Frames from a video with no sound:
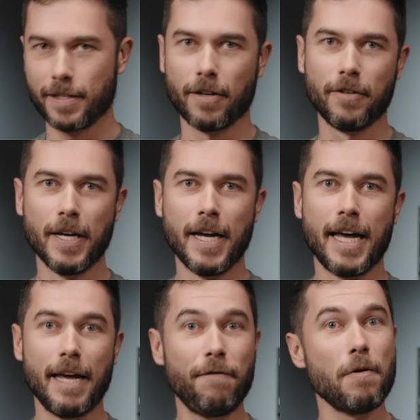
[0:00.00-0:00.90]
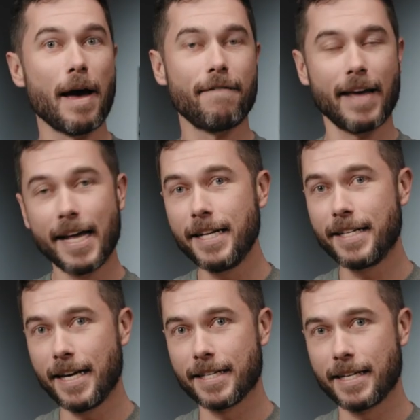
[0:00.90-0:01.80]
So if you have any
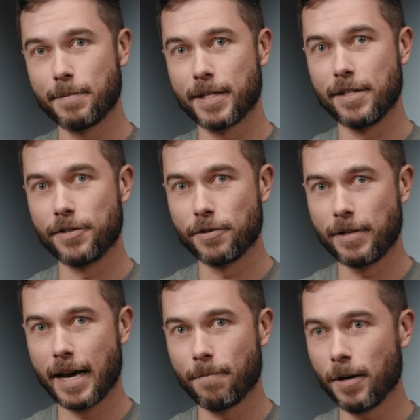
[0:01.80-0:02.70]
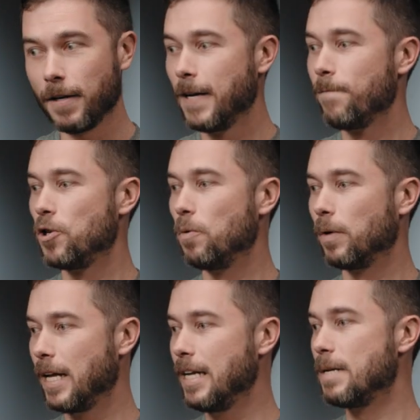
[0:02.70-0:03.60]
DSMC2 camera, you
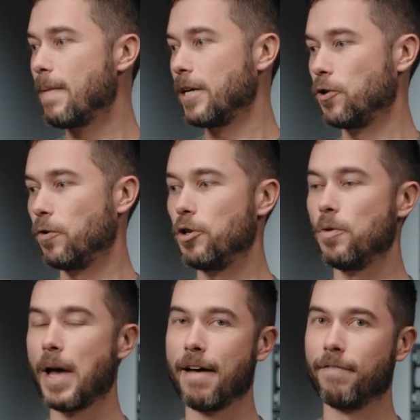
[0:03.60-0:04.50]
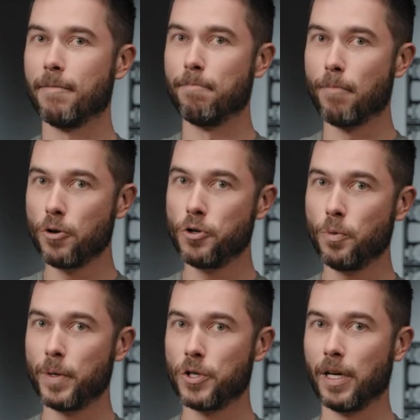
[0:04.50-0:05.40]
will need to make sure you have a
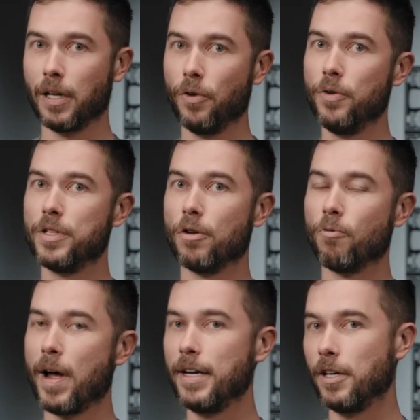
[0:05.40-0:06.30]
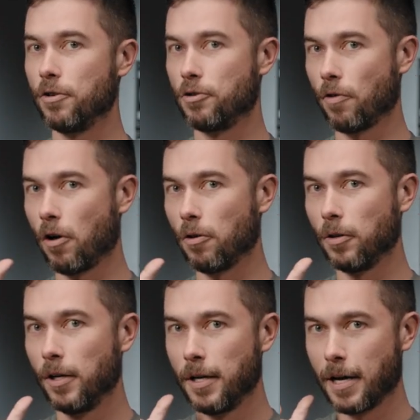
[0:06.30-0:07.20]
module which includes the RED
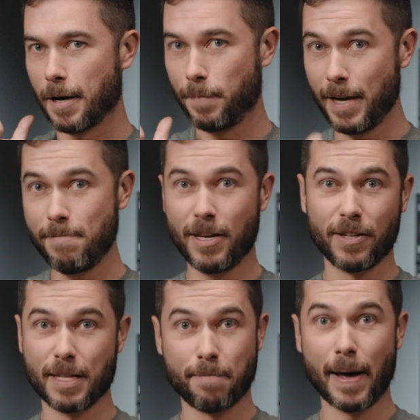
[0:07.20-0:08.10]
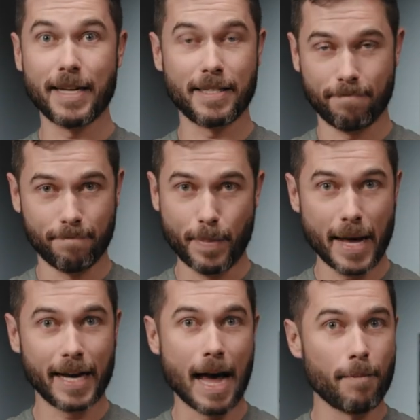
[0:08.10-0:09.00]
control pin, because the base
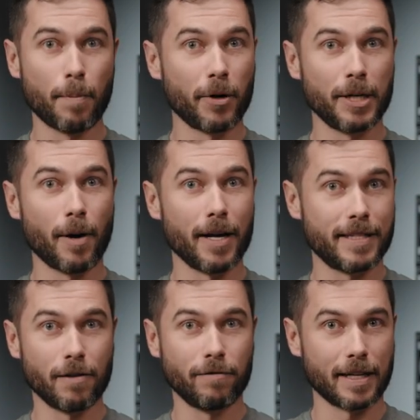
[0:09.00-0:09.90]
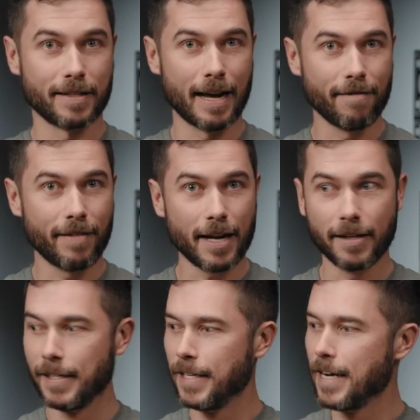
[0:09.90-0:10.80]
bare camera body by itself doesn't have that.